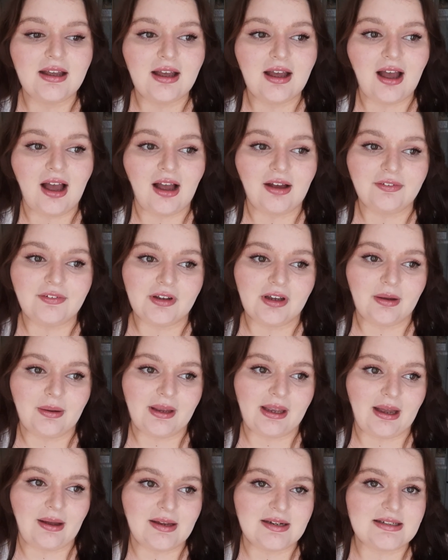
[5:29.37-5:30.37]
after
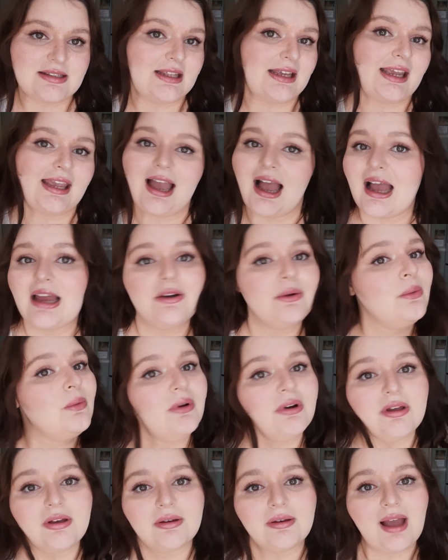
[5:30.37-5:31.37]
going out into the heat. I don't
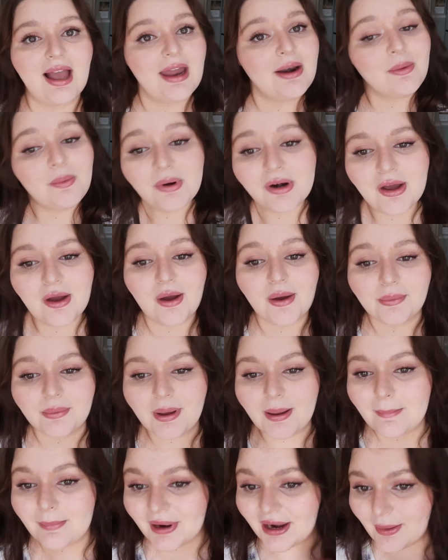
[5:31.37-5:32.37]
want to go,
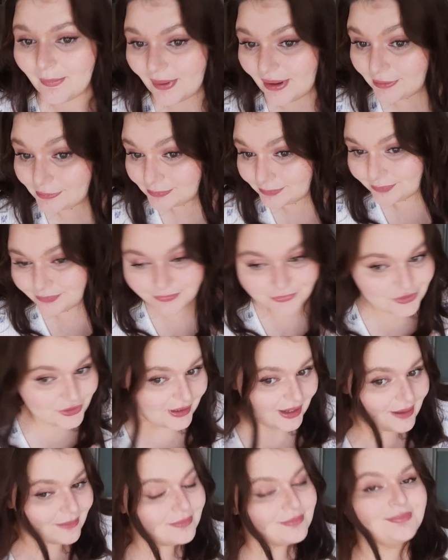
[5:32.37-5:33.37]
but I will. So
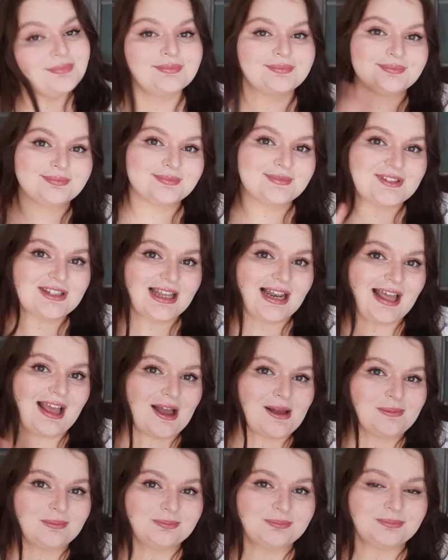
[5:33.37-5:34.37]
yeah, see you later.